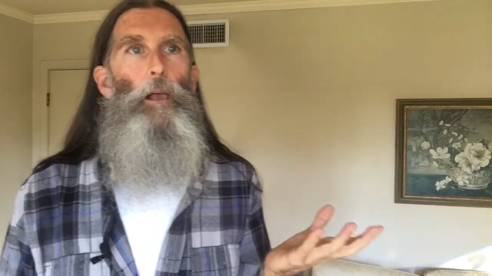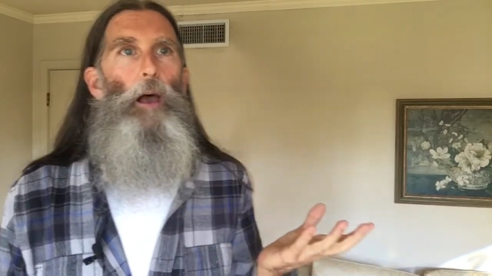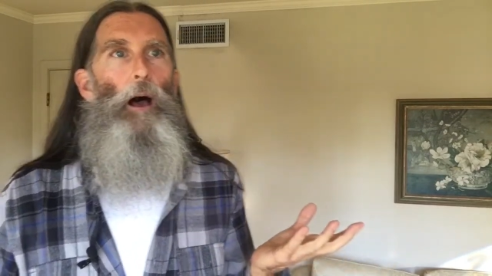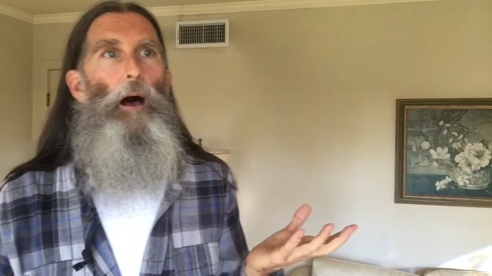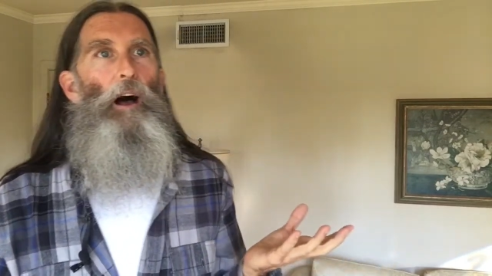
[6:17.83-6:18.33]

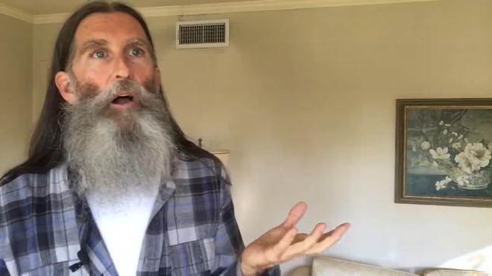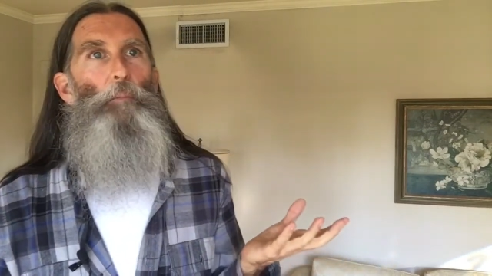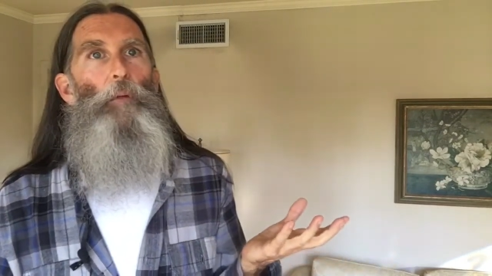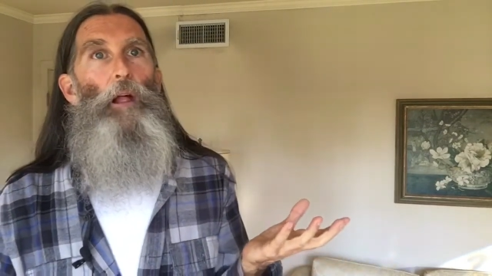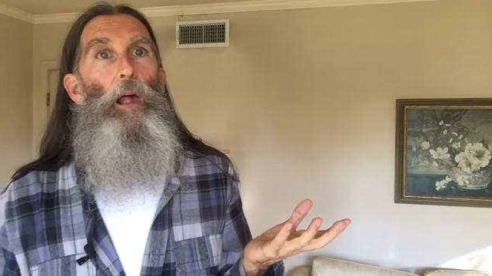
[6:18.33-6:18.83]

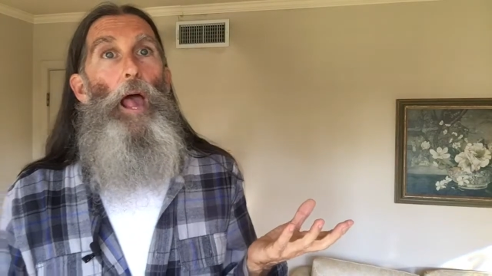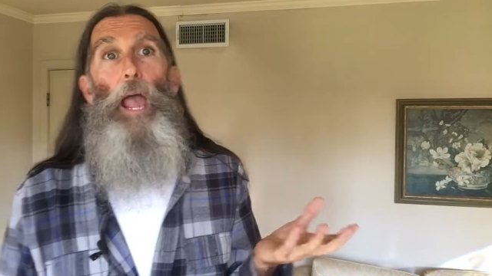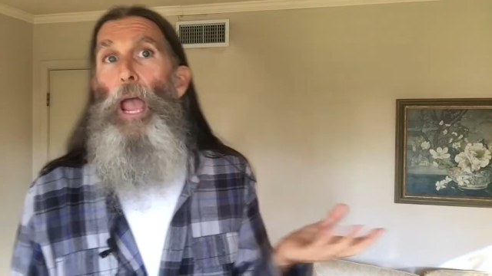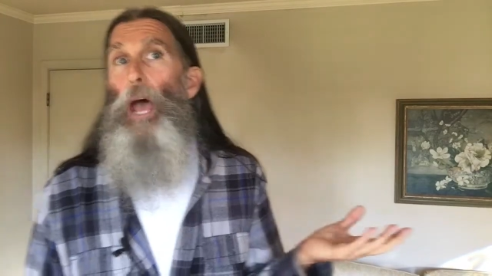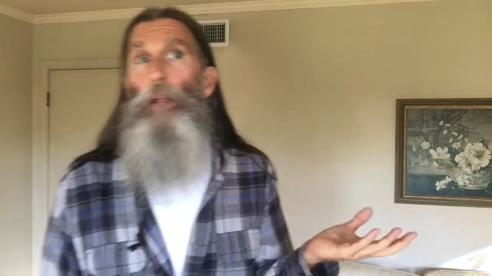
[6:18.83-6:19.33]

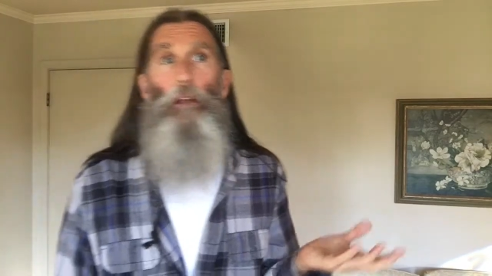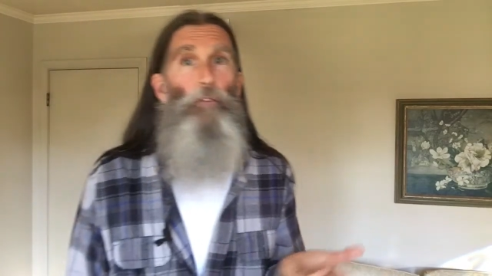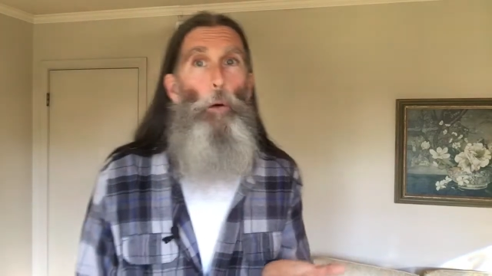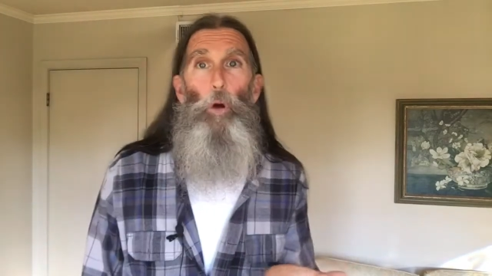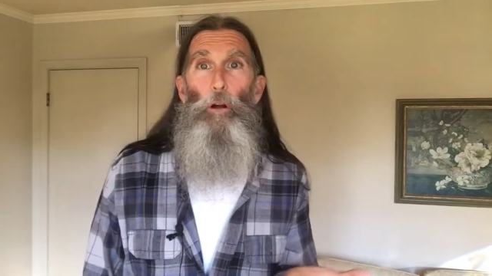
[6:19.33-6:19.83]
And if
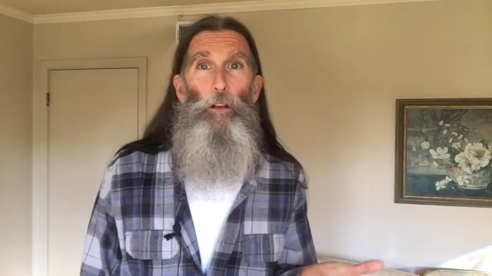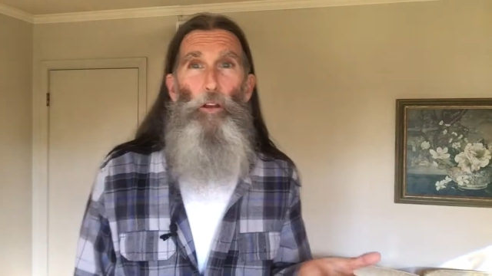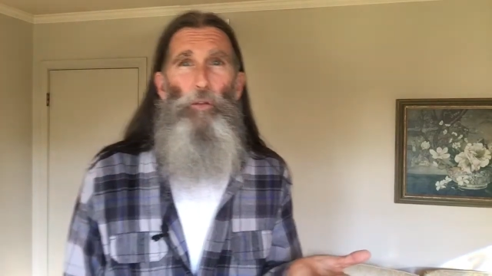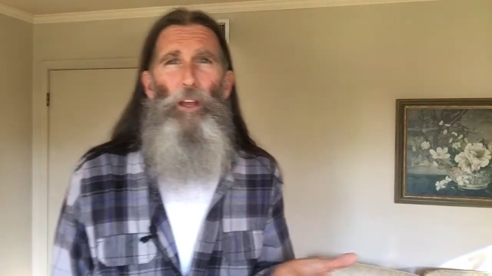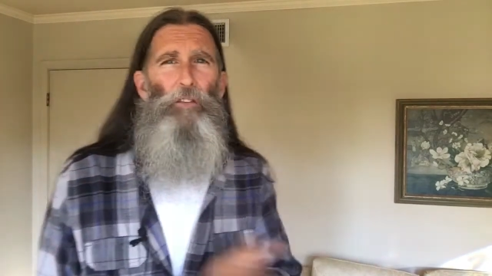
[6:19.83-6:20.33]
I were to
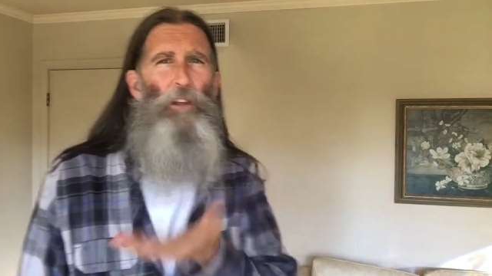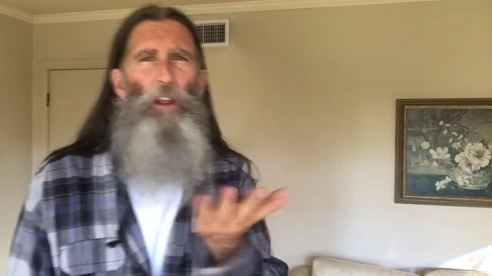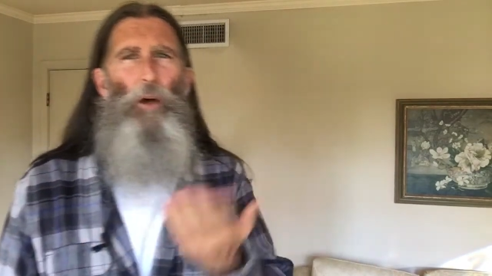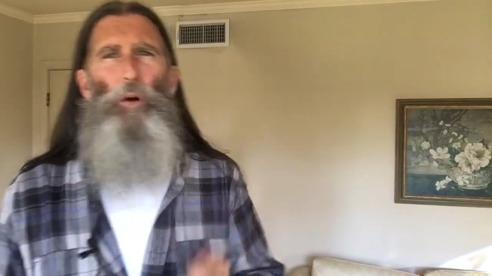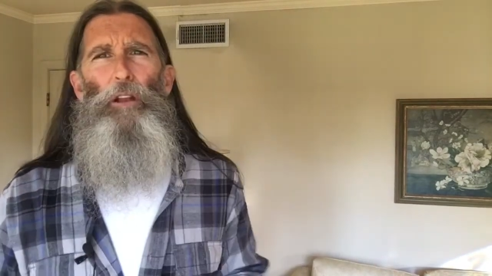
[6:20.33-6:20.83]
do this, and you
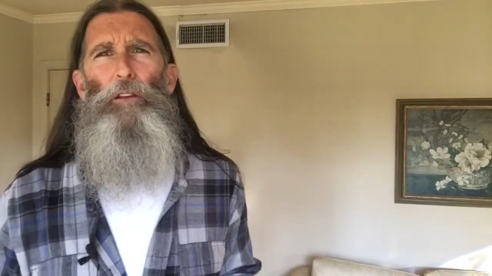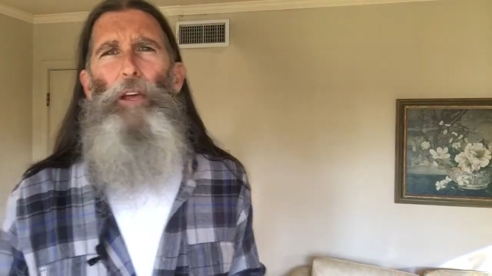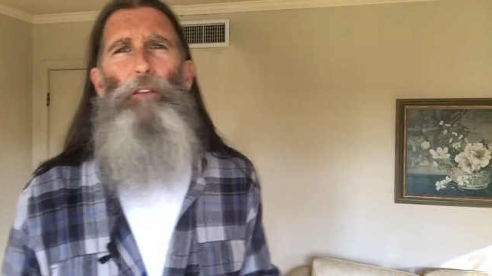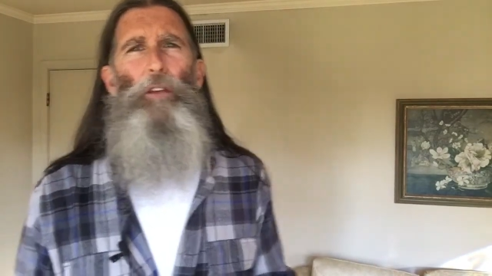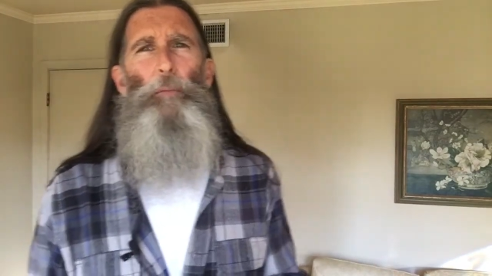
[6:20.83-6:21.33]
know what, you
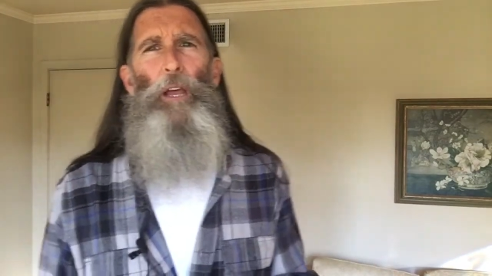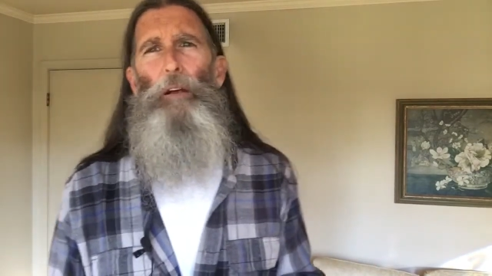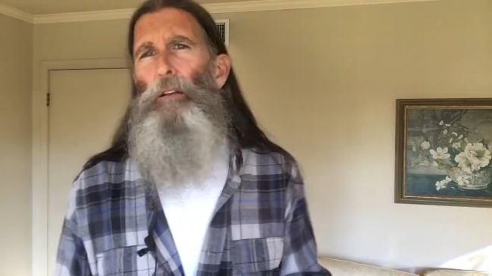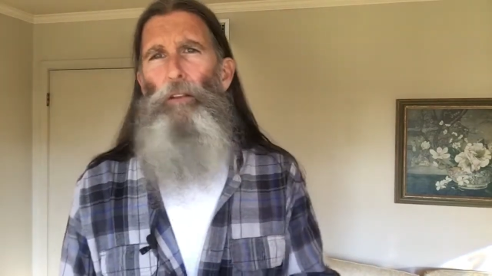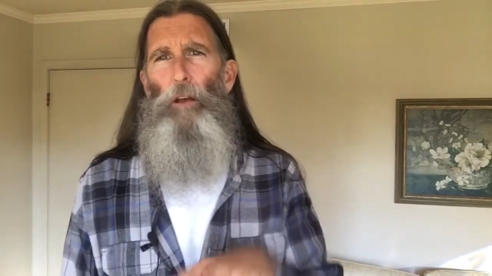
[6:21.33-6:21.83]
can send
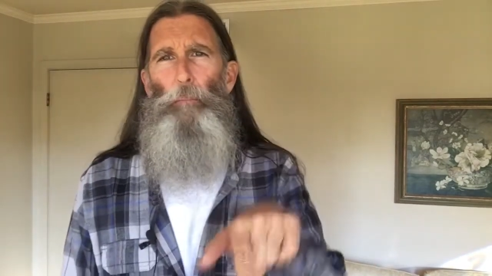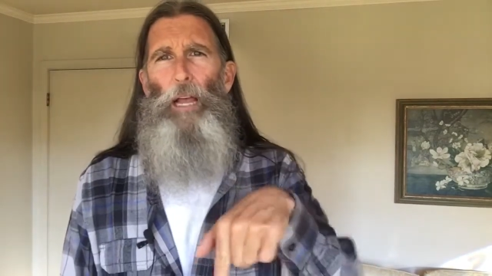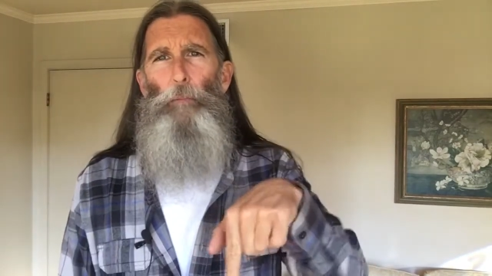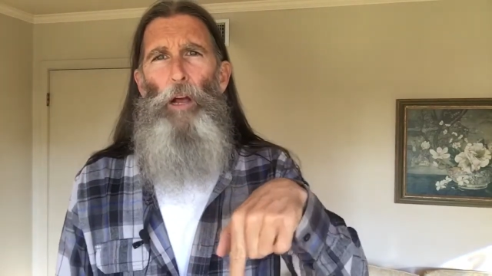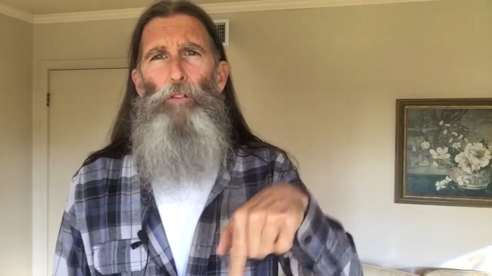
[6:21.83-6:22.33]
me, my
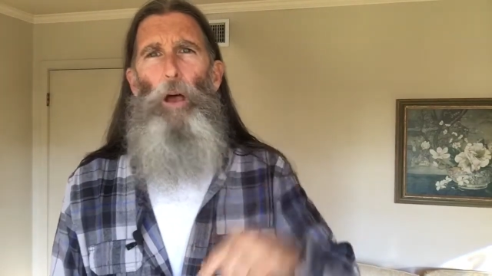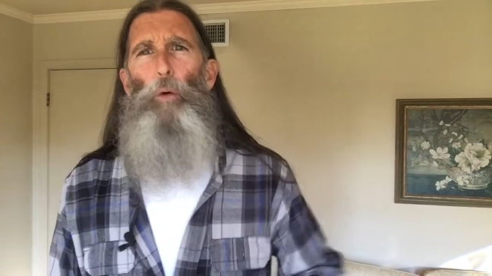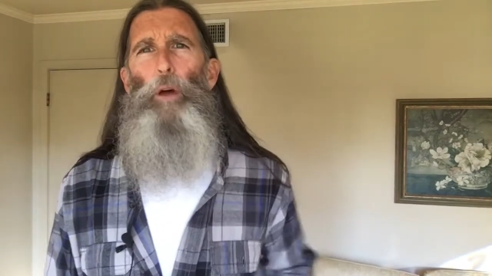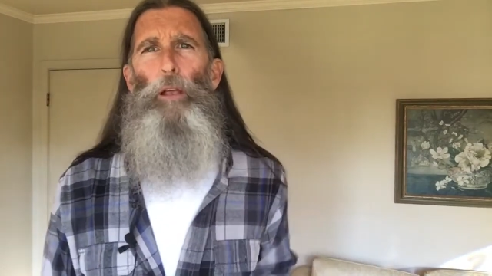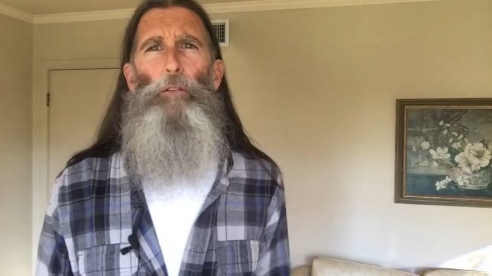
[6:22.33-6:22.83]
email is
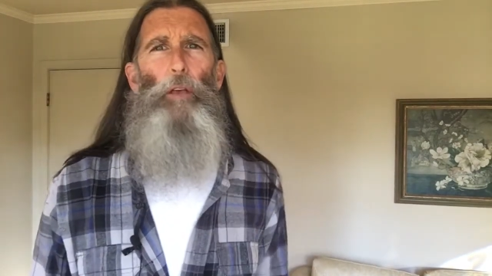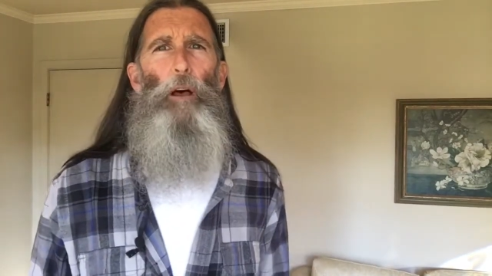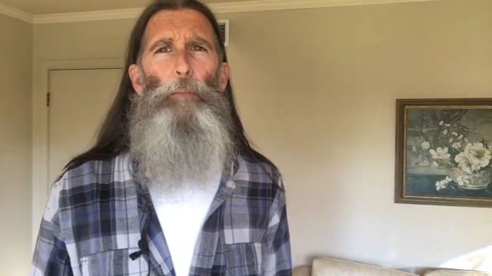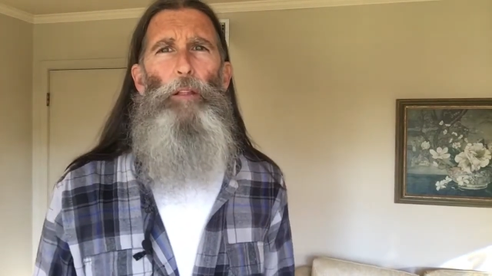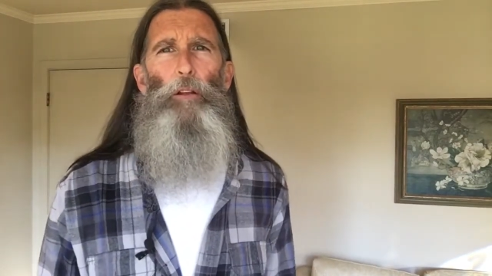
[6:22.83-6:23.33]
always
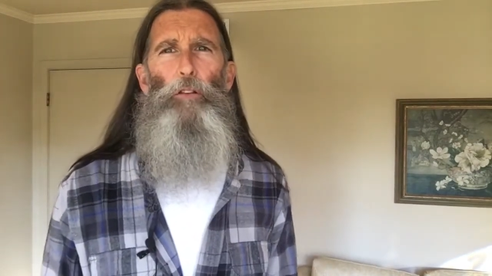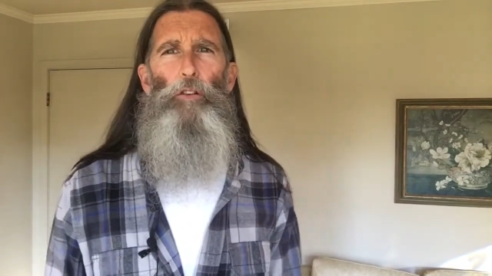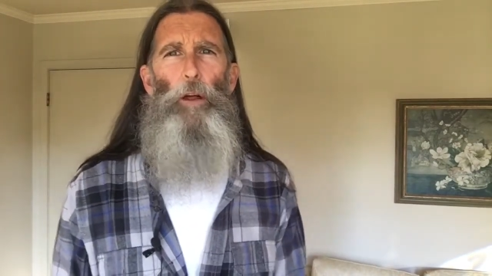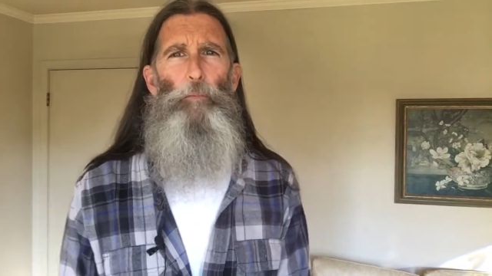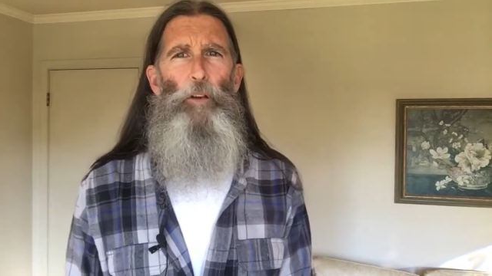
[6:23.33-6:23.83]
in the
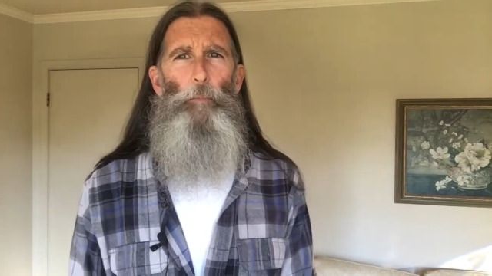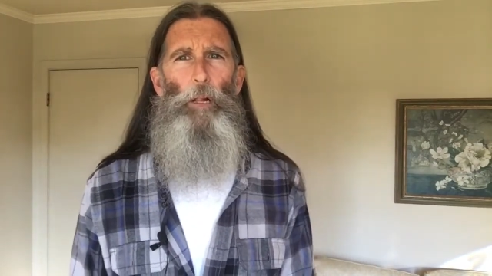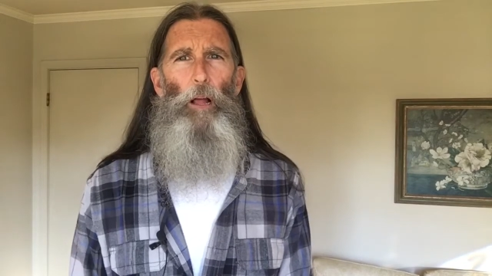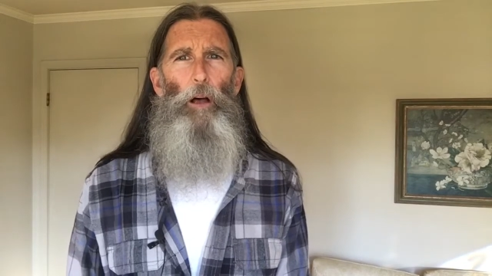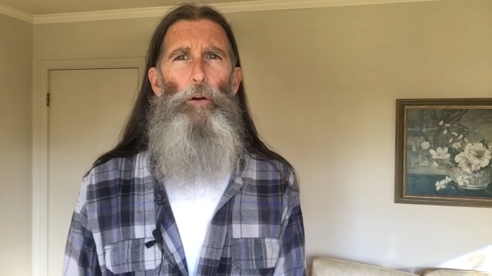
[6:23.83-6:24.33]
description
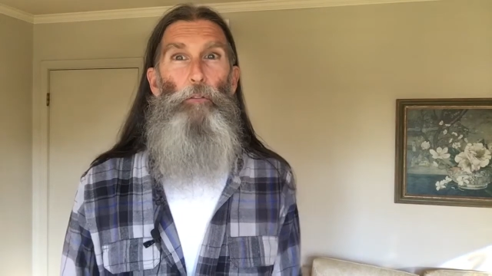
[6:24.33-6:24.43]
below.